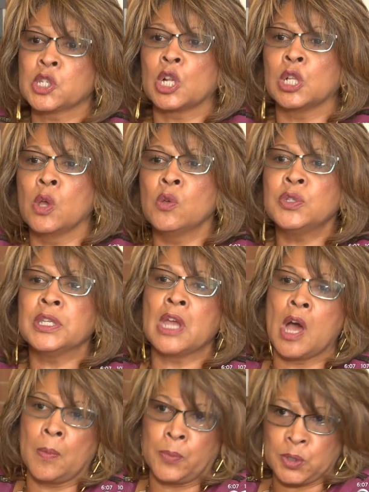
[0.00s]
It's
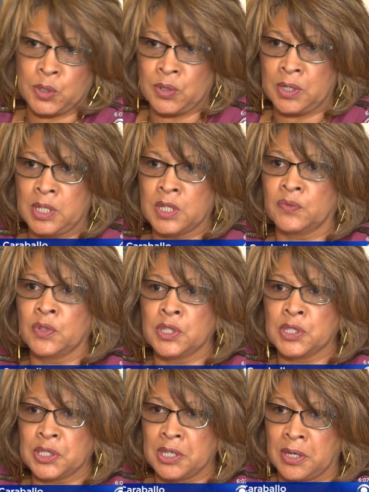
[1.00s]
closing opportunities
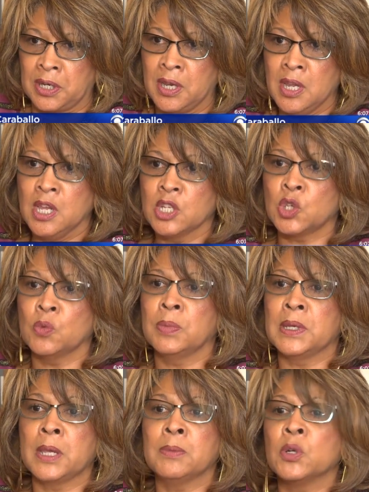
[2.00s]
for the city
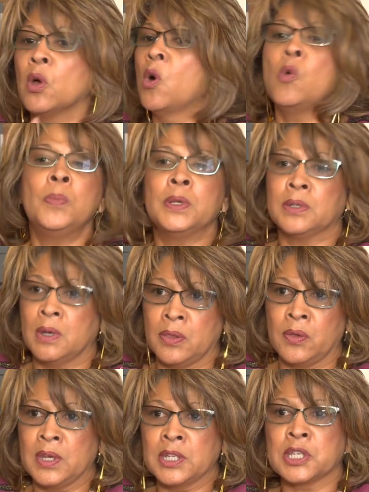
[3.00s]
to be able to
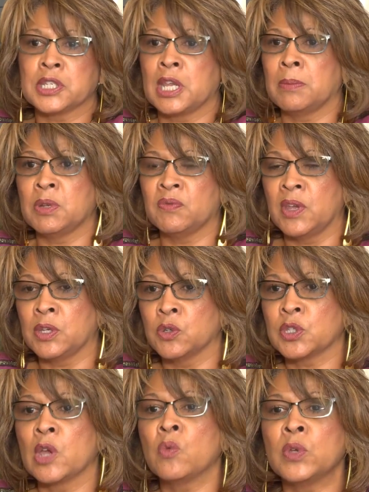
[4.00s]
open other entertainment
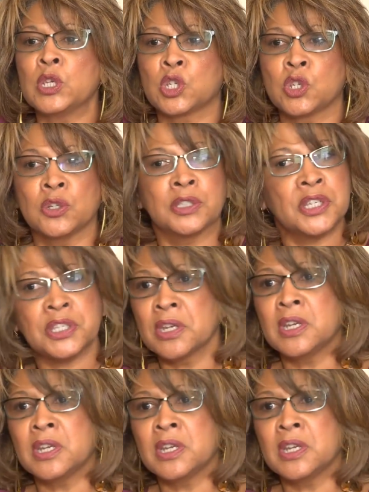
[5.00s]
venues, and we should.